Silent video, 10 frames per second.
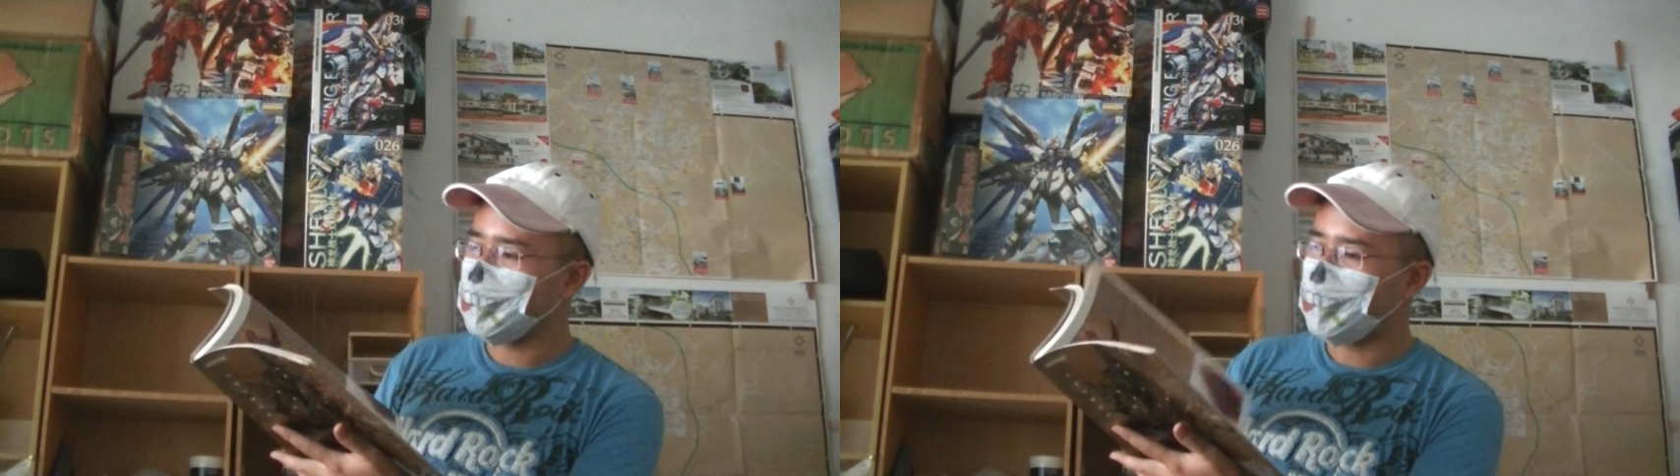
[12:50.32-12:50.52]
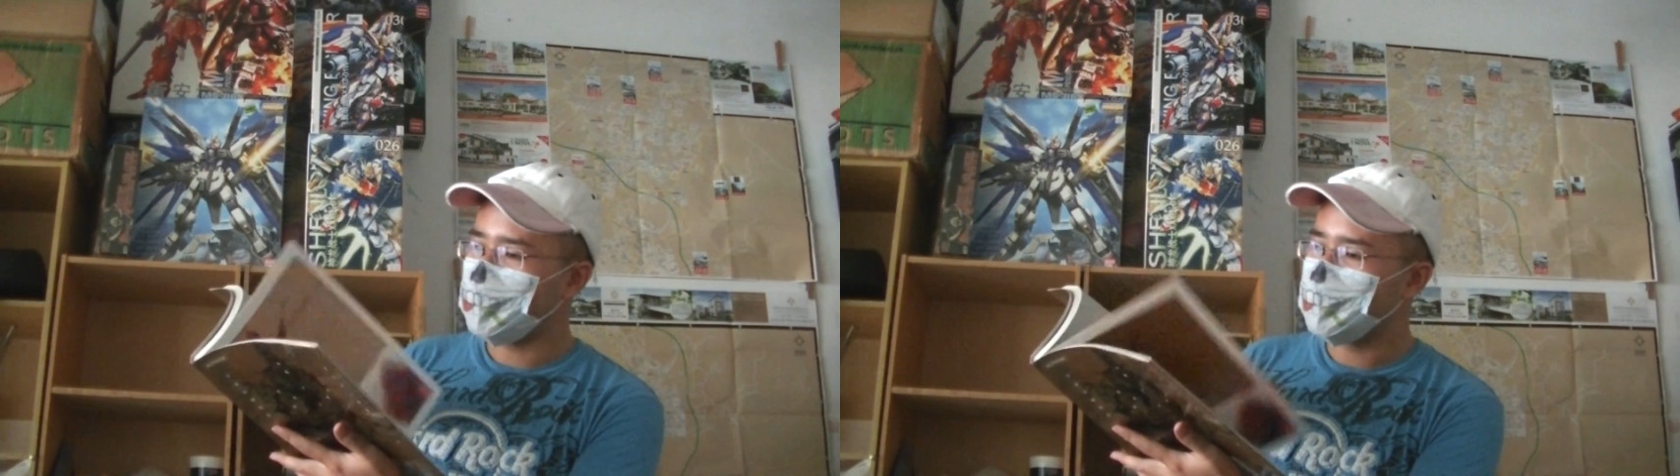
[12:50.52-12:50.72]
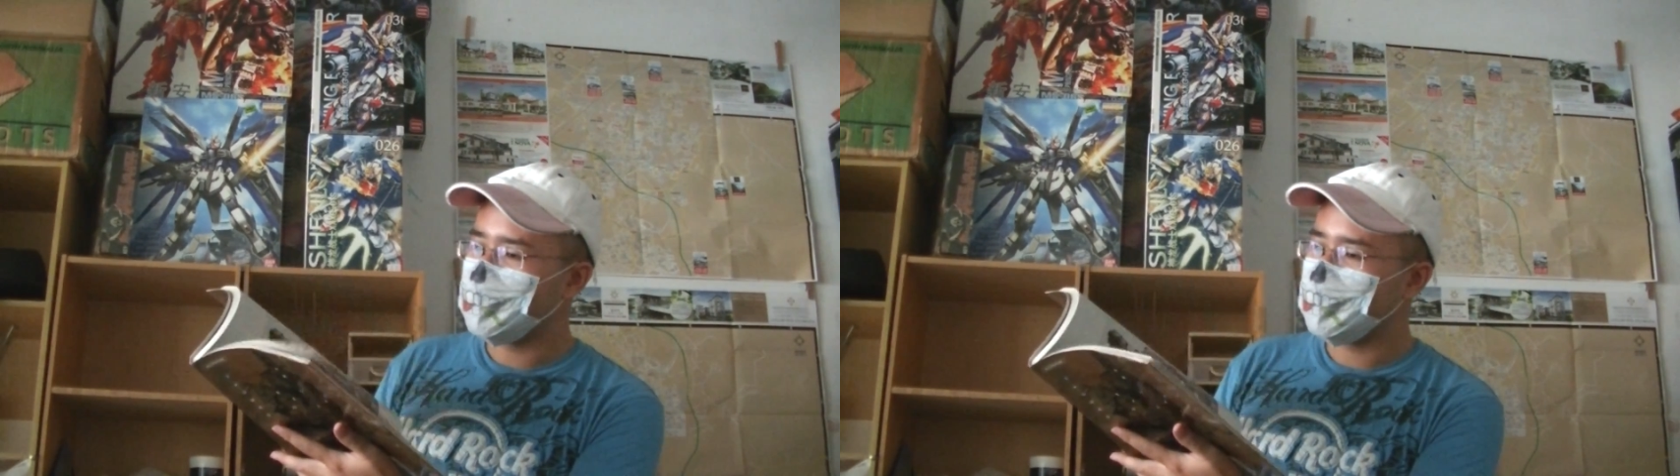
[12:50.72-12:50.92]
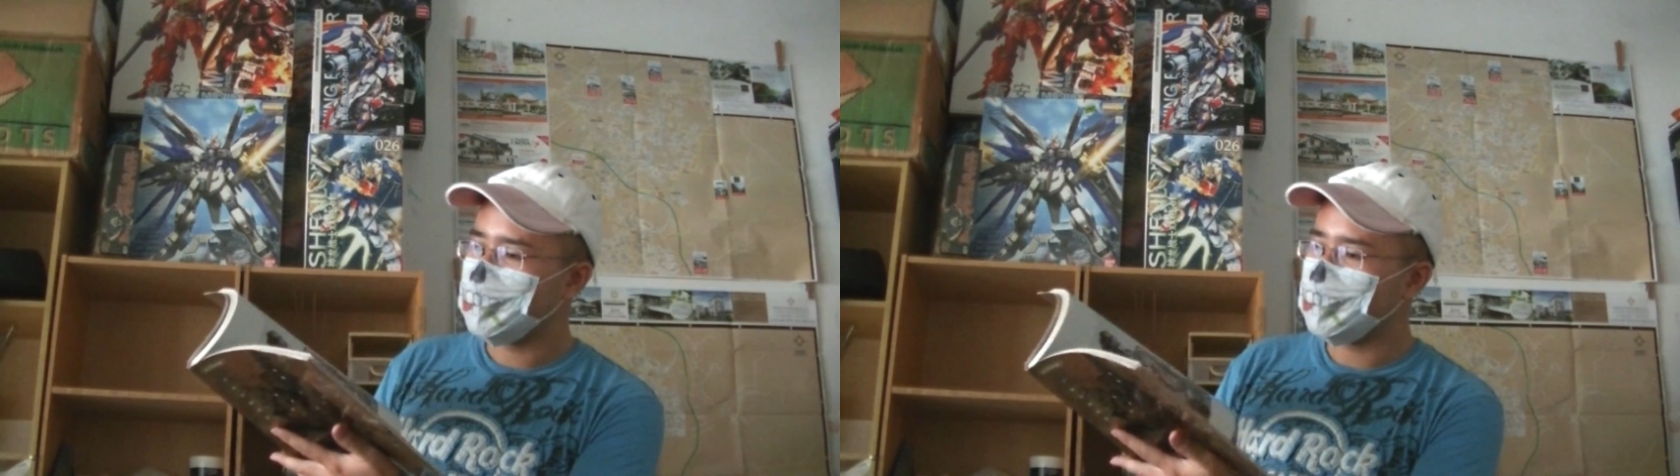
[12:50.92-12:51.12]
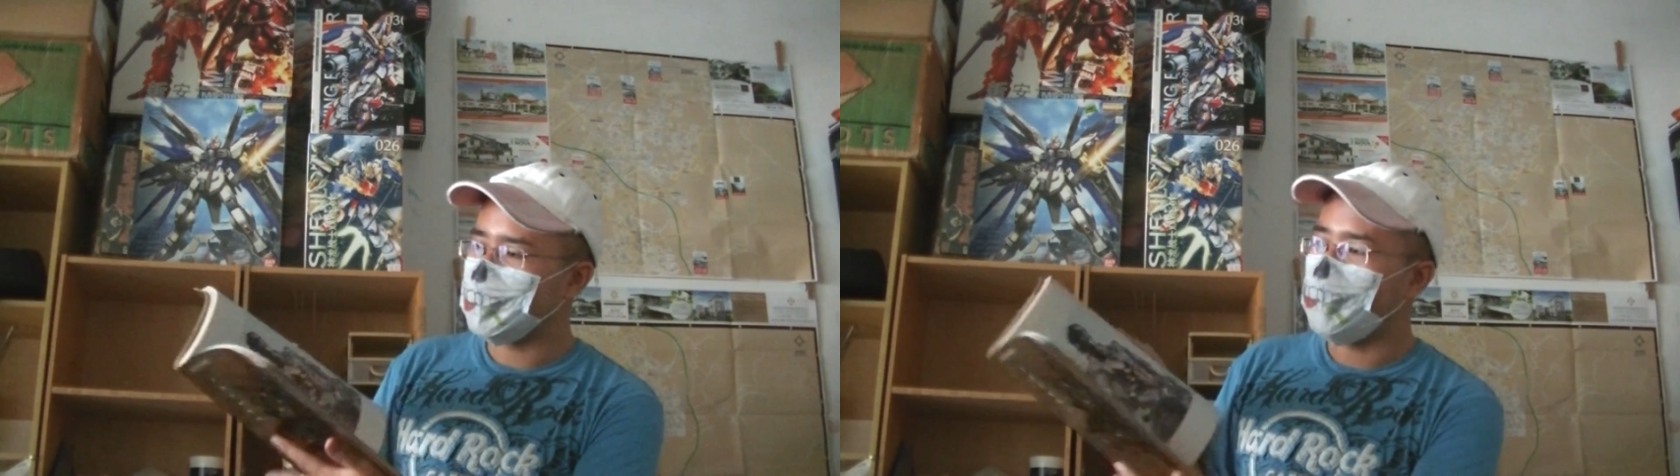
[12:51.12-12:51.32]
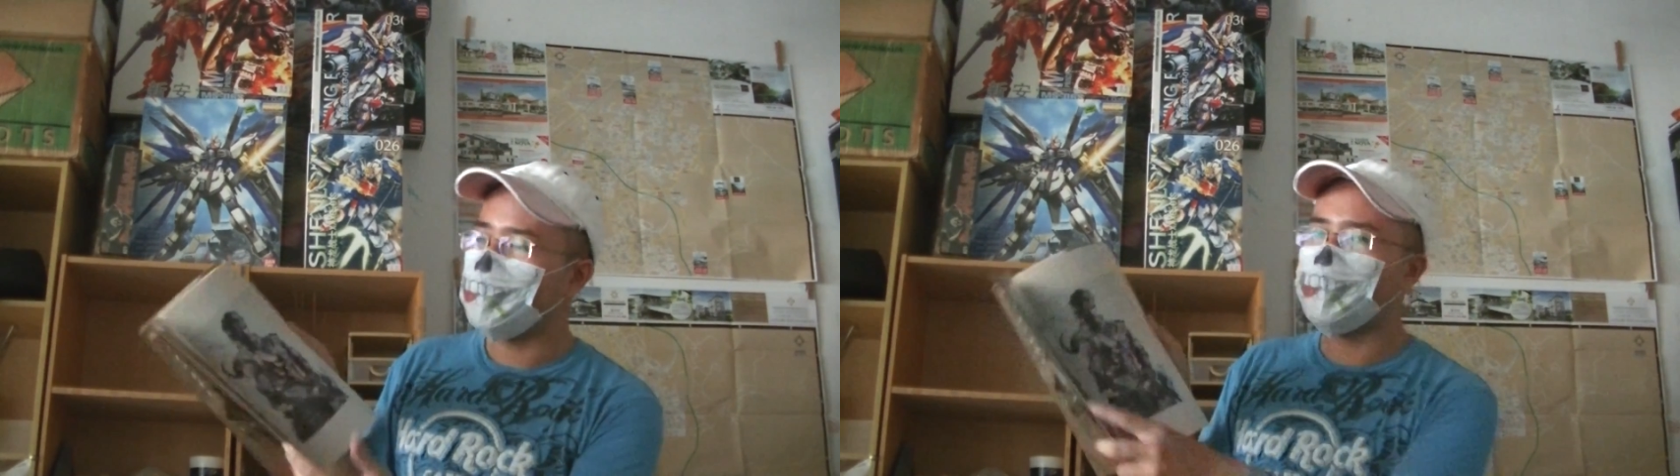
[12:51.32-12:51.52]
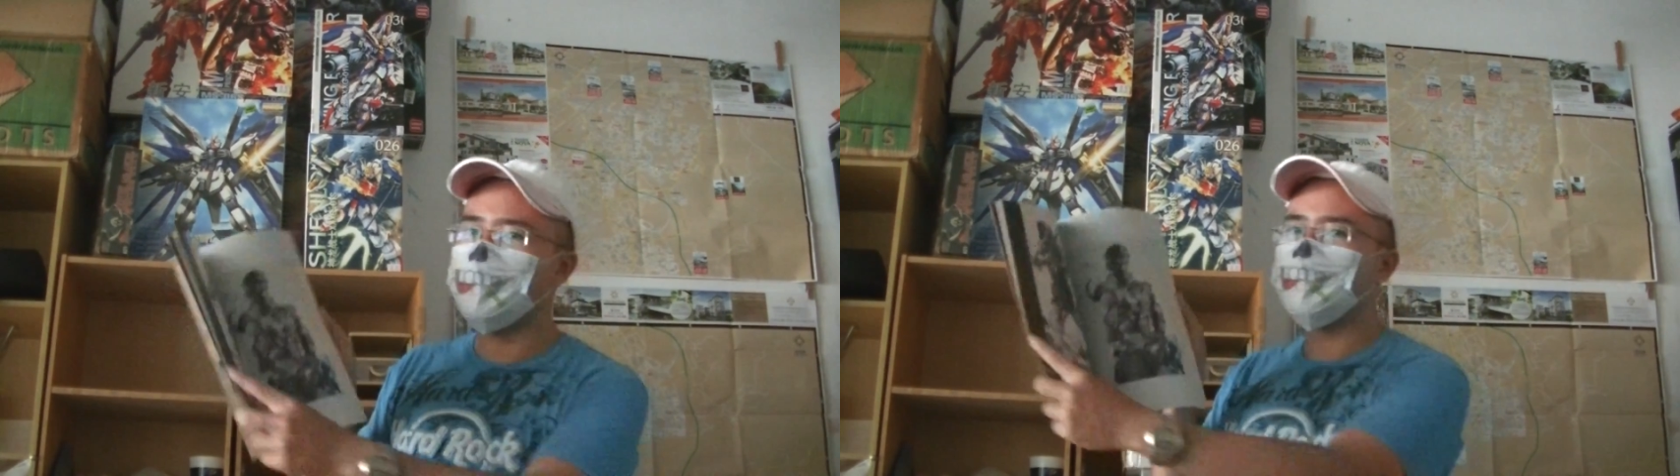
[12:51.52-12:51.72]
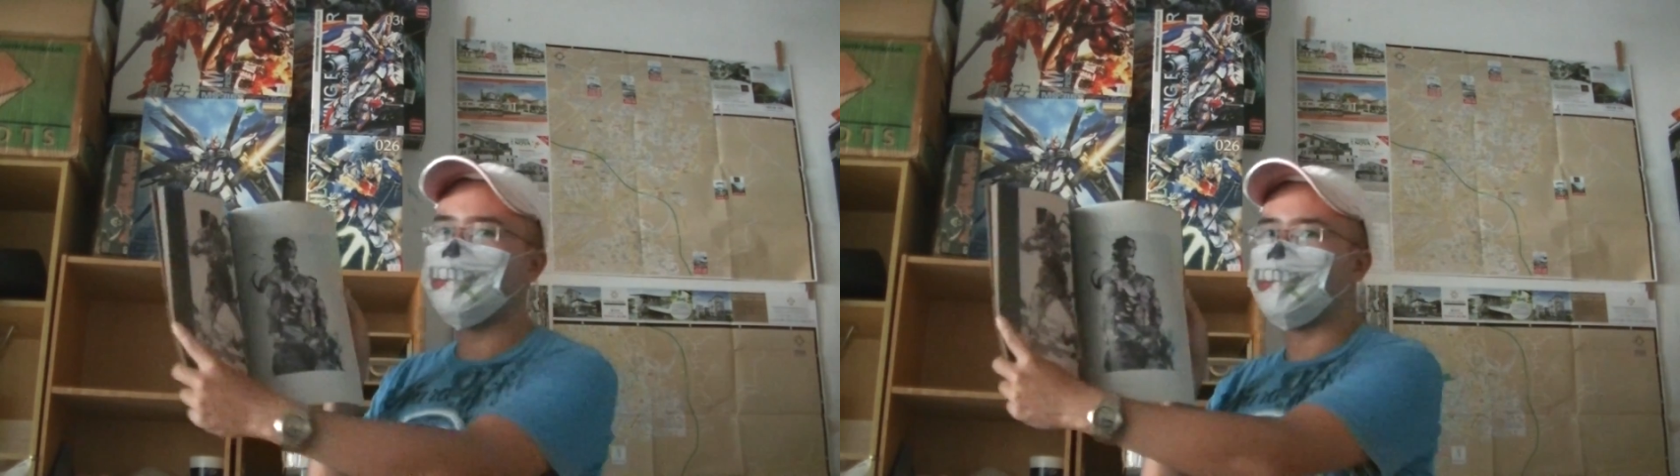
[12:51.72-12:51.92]
not only the
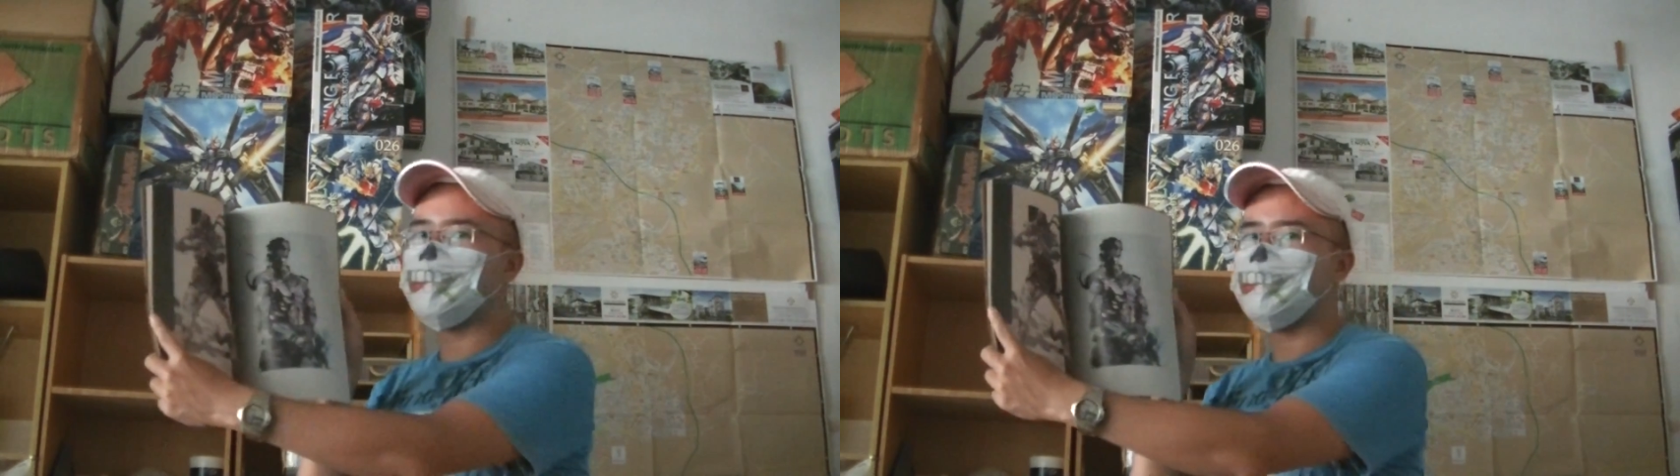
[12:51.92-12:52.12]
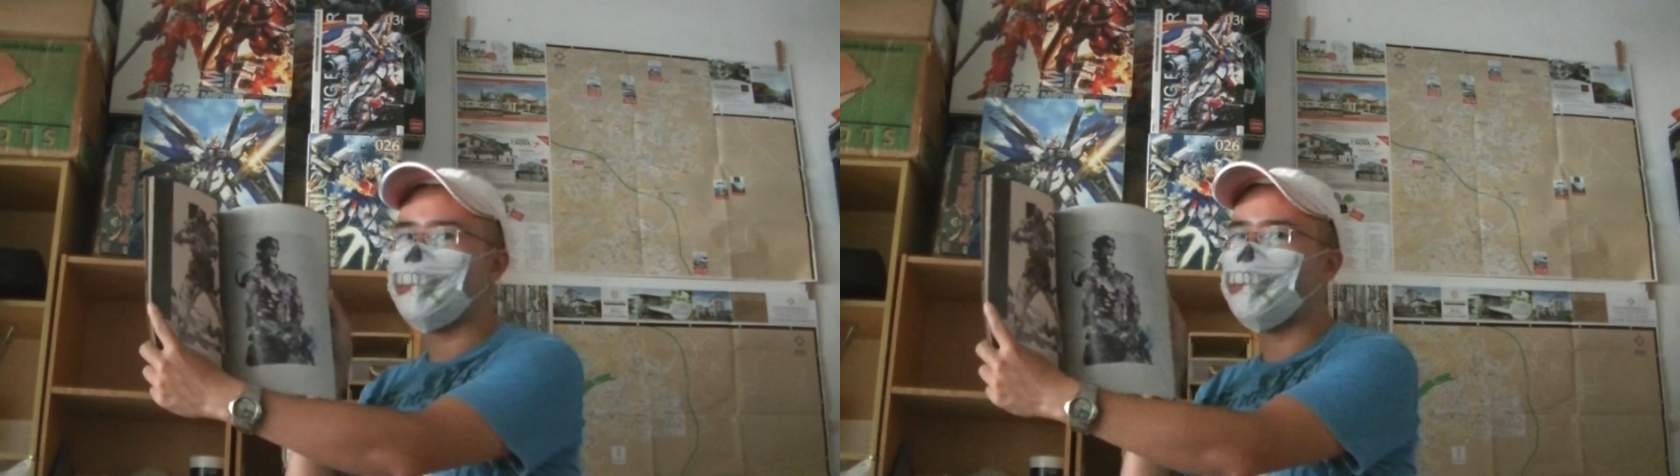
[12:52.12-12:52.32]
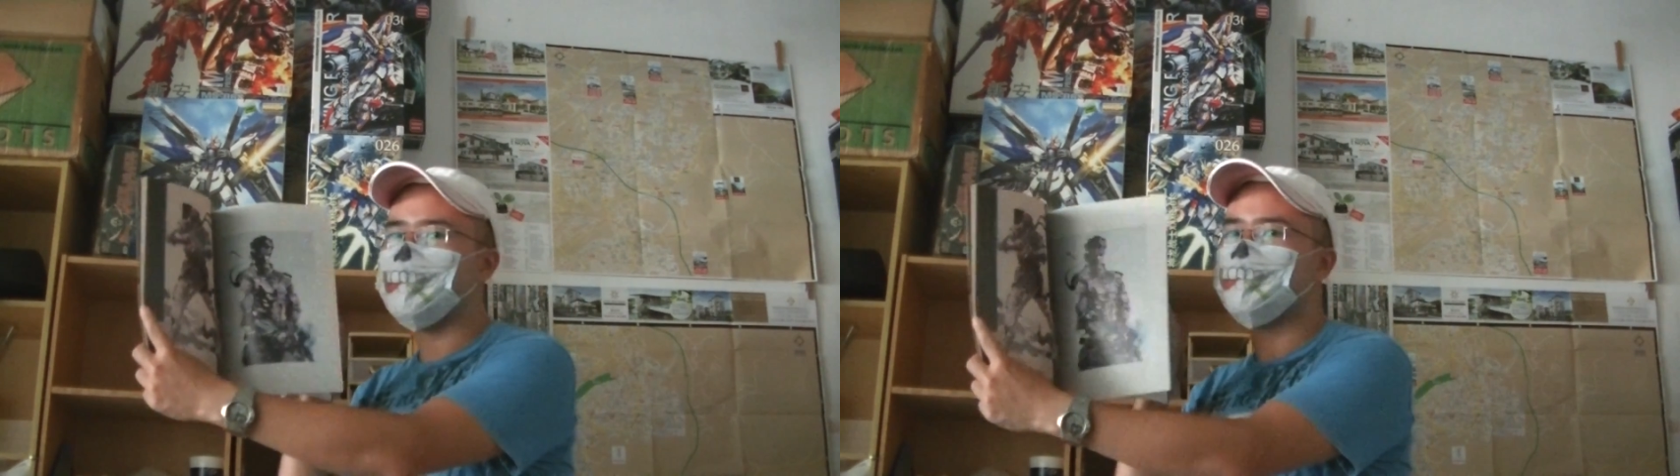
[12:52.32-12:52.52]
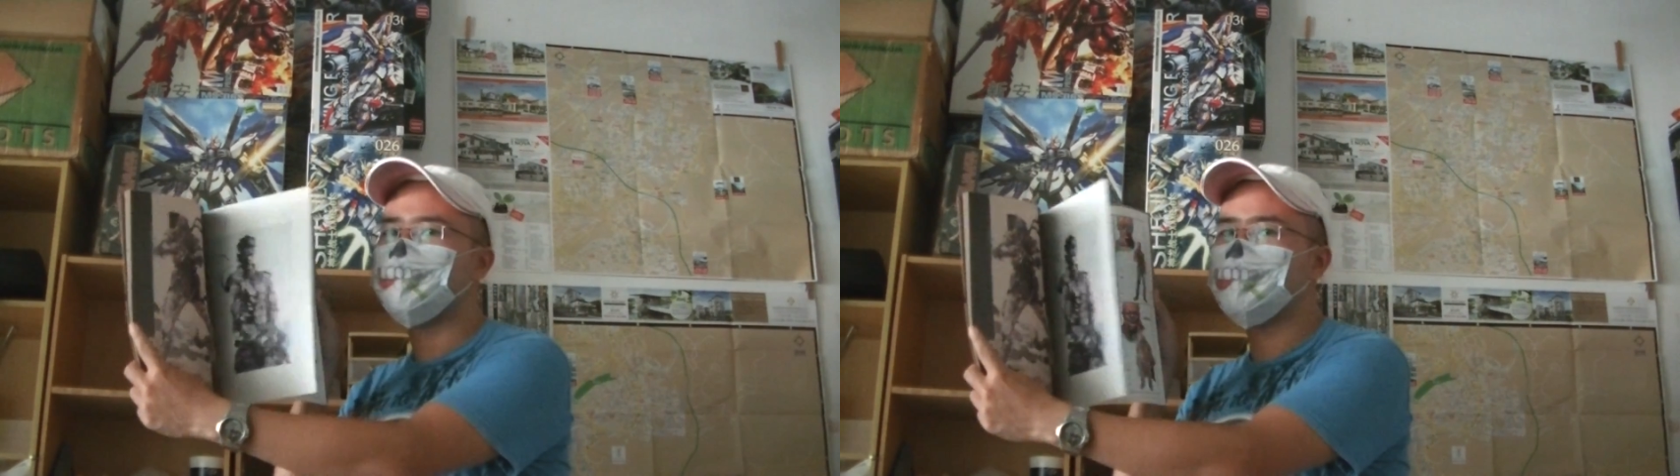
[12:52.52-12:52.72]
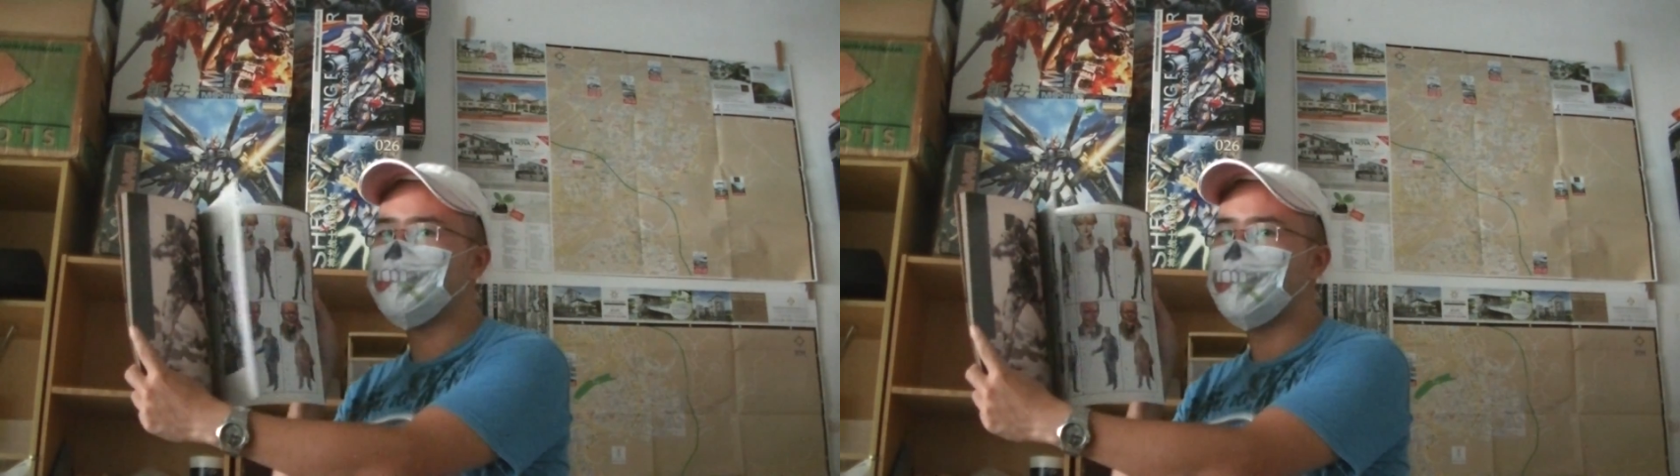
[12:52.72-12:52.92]
compilation of his awesome